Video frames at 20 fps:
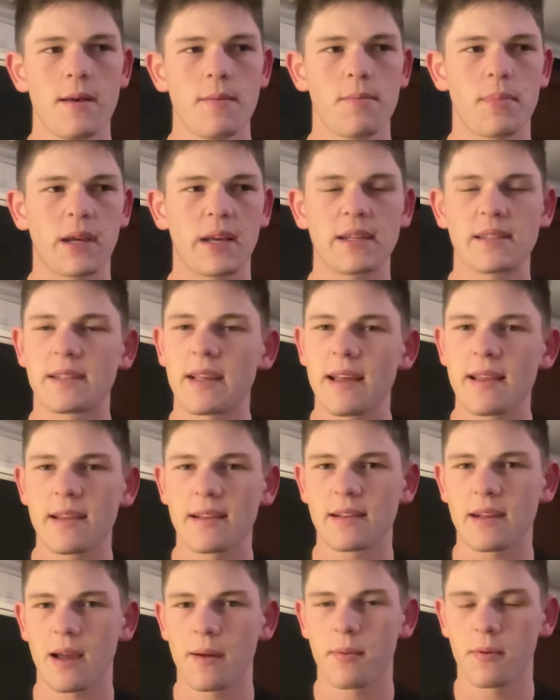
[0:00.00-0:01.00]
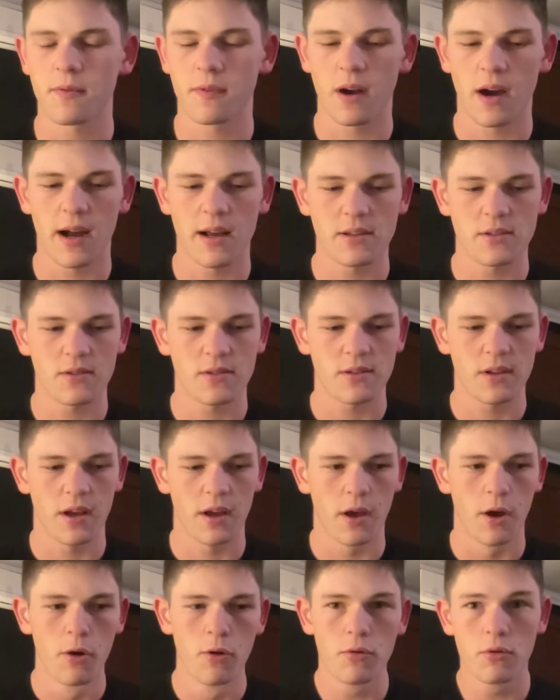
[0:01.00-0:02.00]
because they're the type of guys who say,
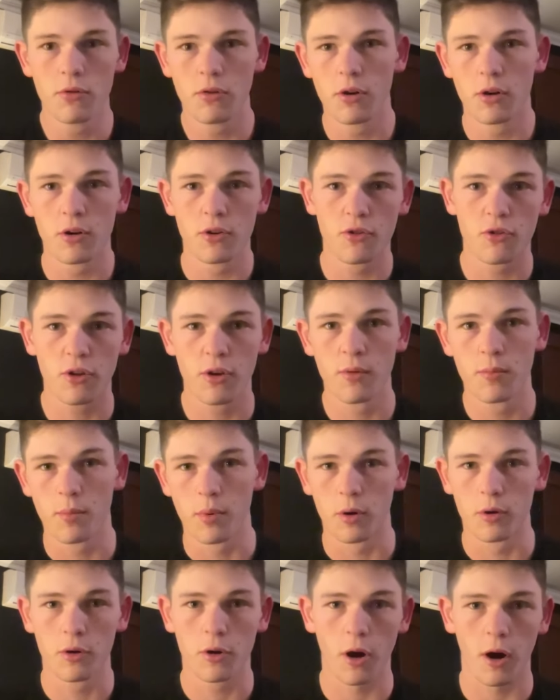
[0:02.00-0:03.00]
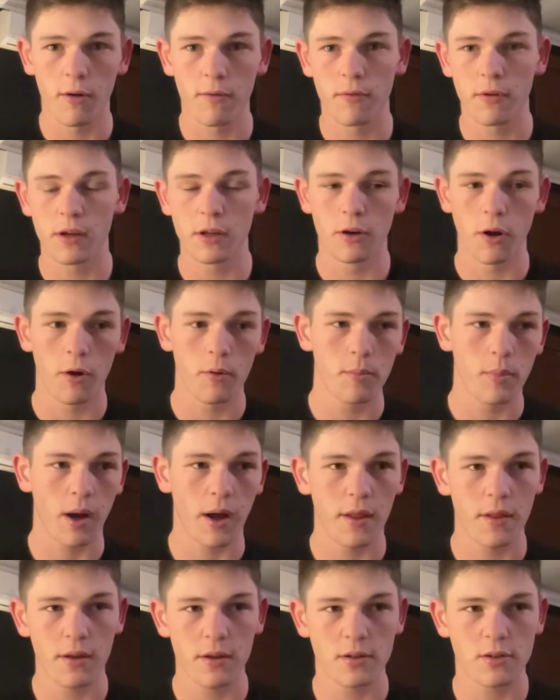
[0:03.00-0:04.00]
"Oh, you got to skimp on coffee. Don't
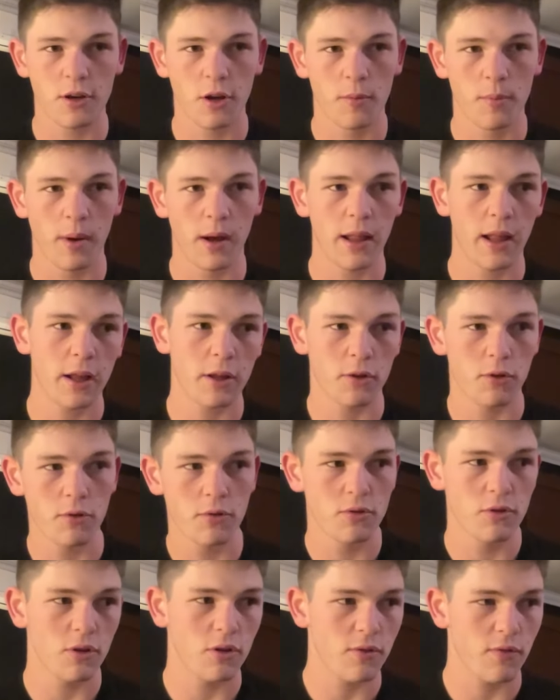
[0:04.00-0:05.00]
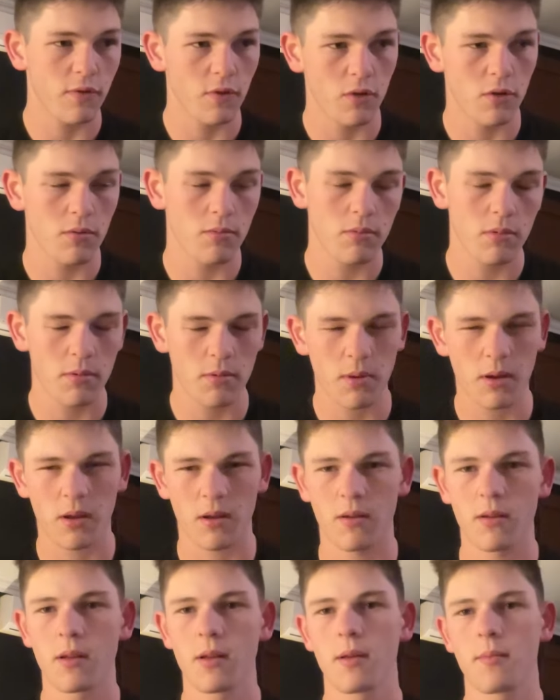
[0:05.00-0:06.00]
buy this. Don't buy that. Use it for the blah,
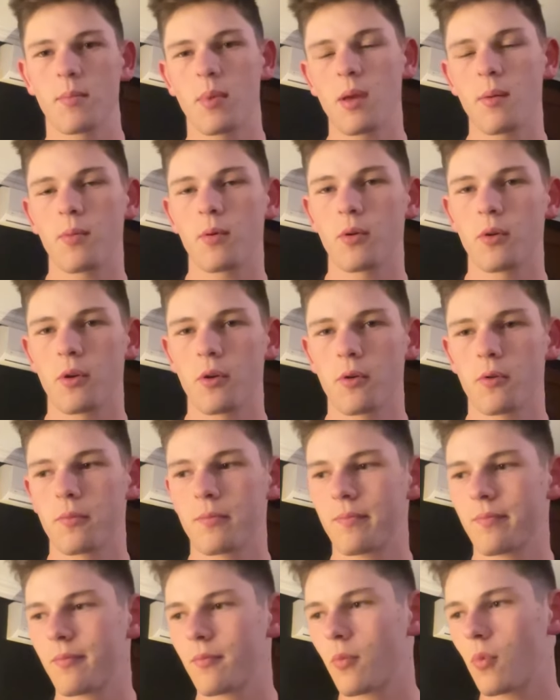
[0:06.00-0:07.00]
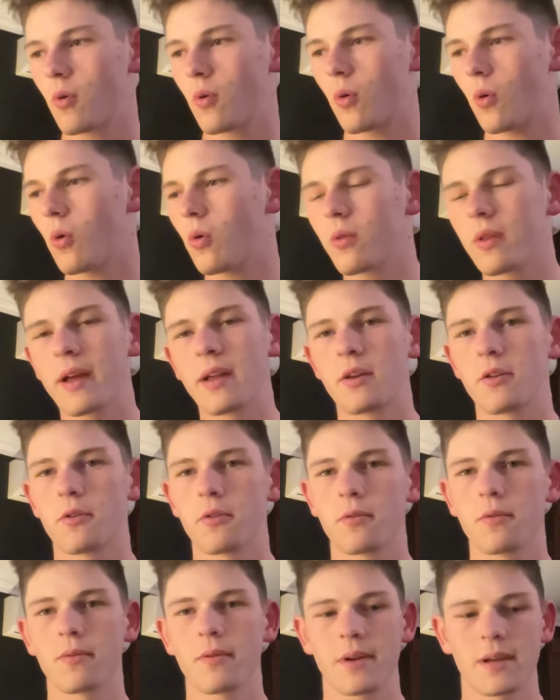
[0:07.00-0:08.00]
blah. people who all they
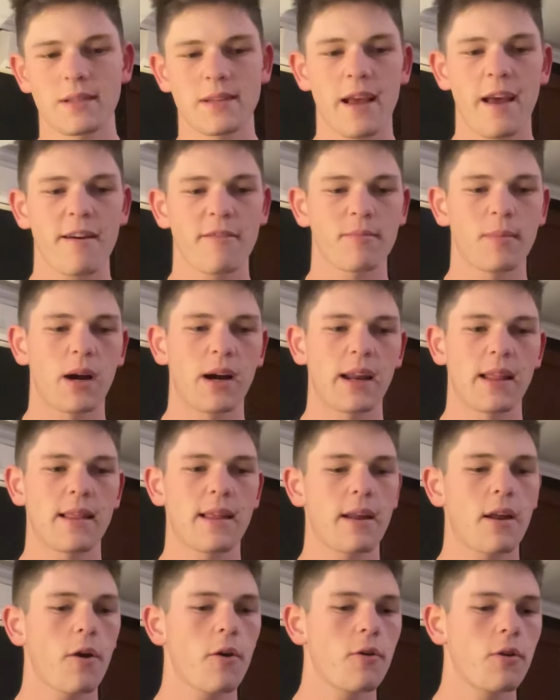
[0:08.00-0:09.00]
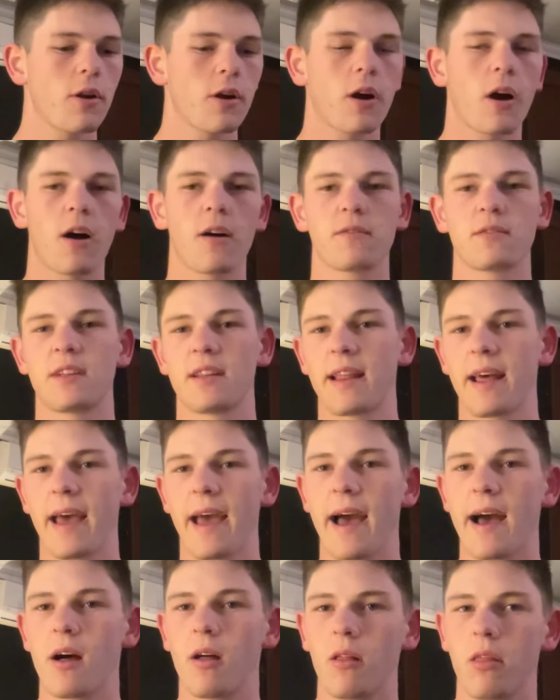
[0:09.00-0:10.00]
do is have money. They don't look after their
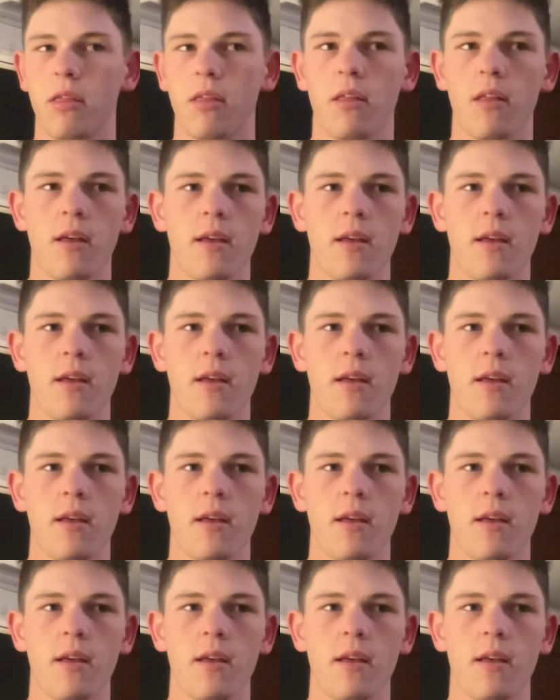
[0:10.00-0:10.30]
health,